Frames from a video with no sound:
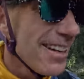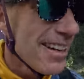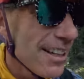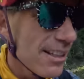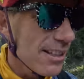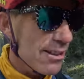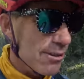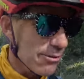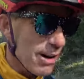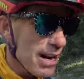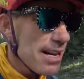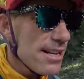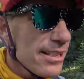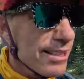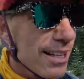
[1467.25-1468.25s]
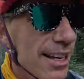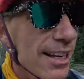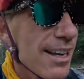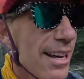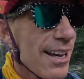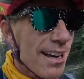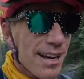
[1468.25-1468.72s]
Because it's a race?
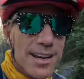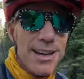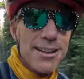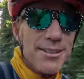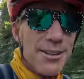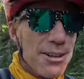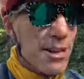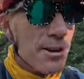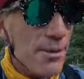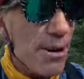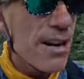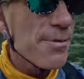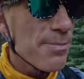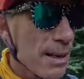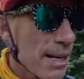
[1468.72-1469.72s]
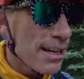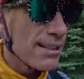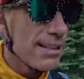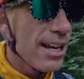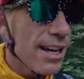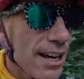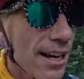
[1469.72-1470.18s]
It's only a race
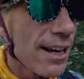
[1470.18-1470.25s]
because